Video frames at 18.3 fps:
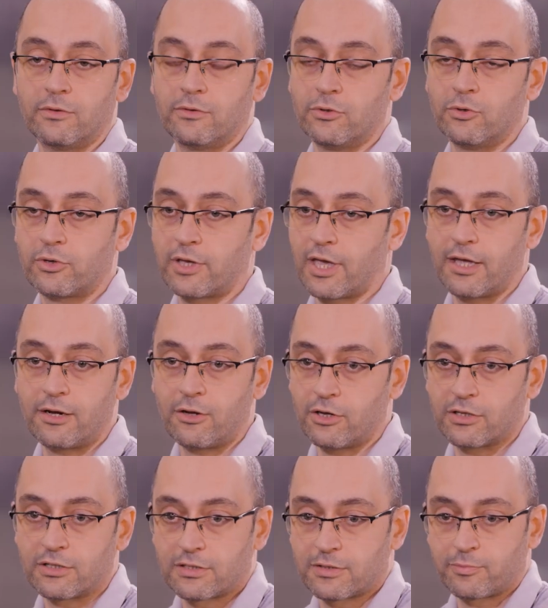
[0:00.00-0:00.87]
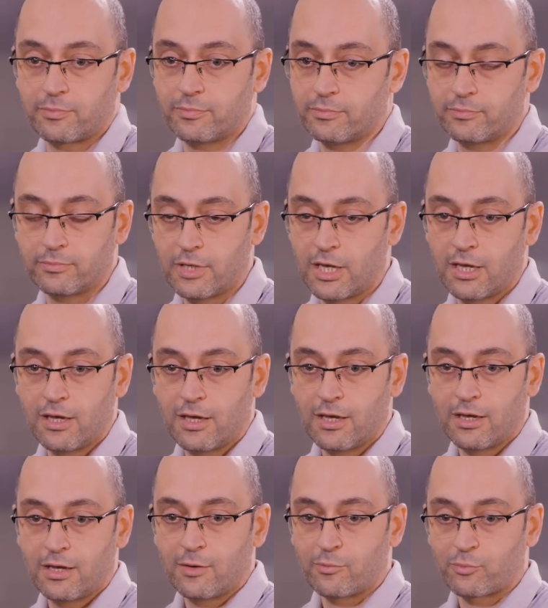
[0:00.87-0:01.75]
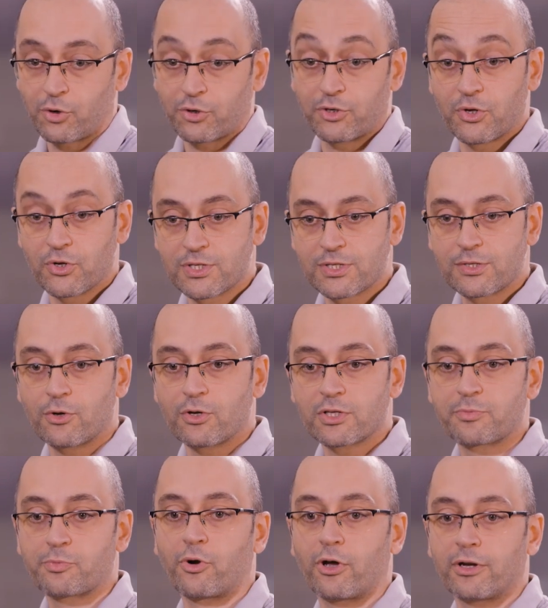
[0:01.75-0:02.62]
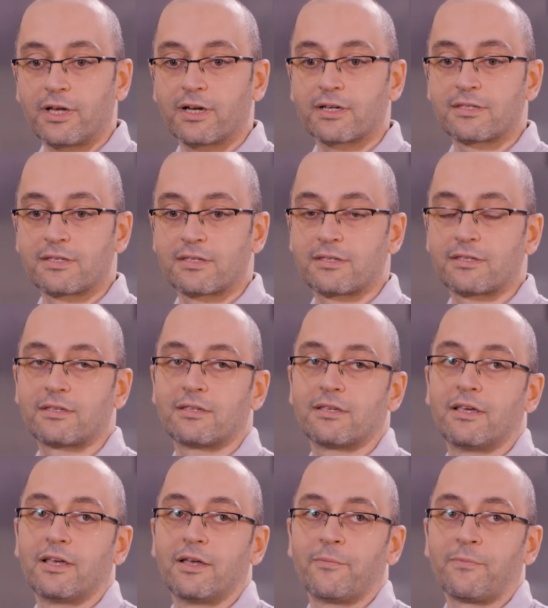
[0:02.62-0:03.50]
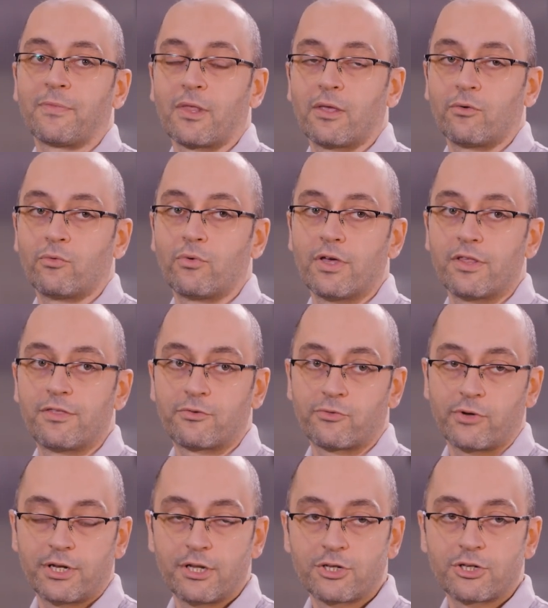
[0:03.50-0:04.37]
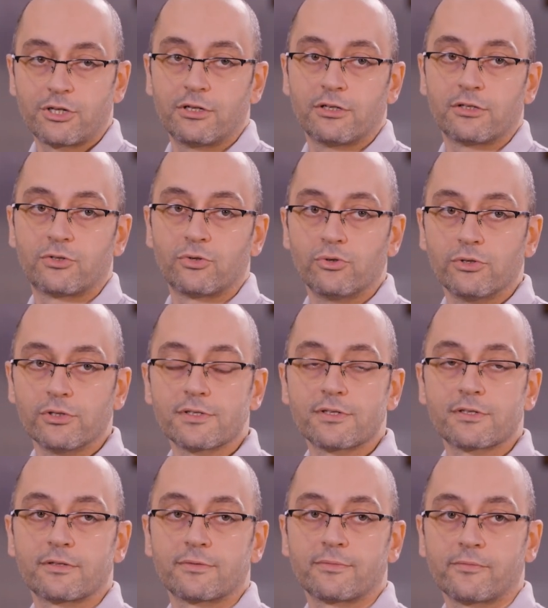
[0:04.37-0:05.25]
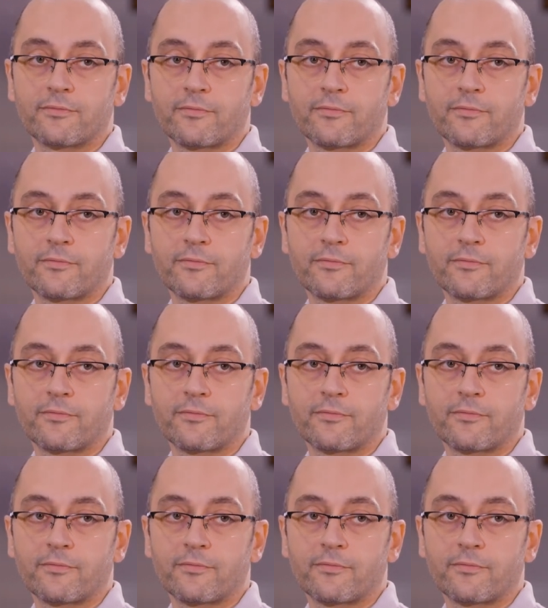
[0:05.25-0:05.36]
You cannot produce those products with traditional tools.